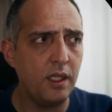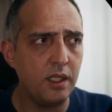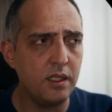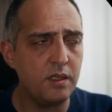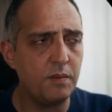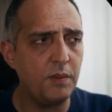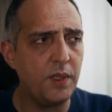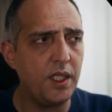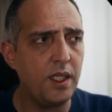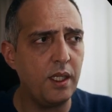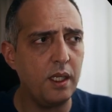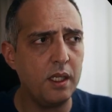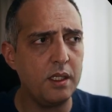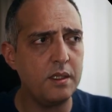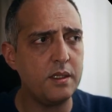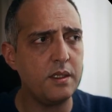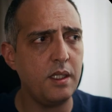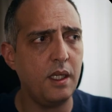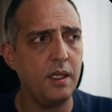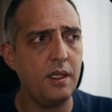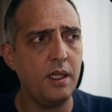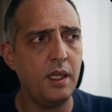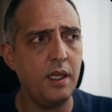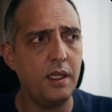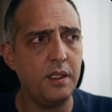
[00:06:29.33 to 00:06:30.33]
less
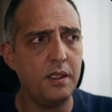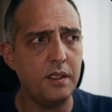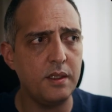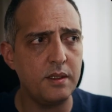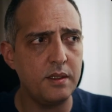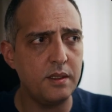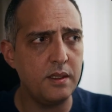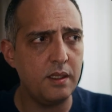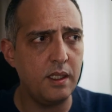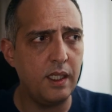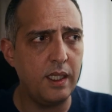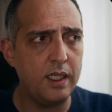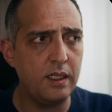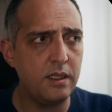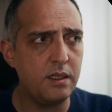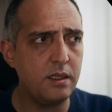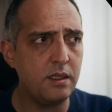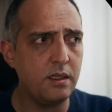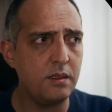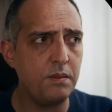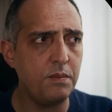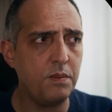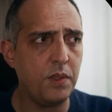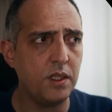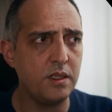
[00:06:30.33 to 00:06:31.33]
mediastinitis,
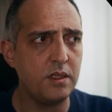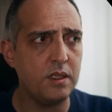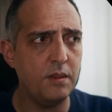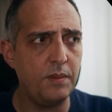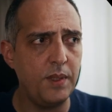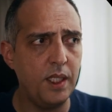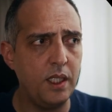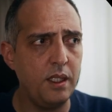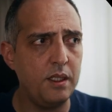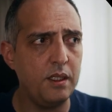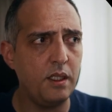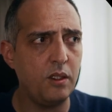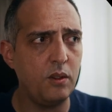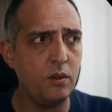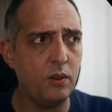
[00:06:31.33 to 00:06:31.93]
less possibility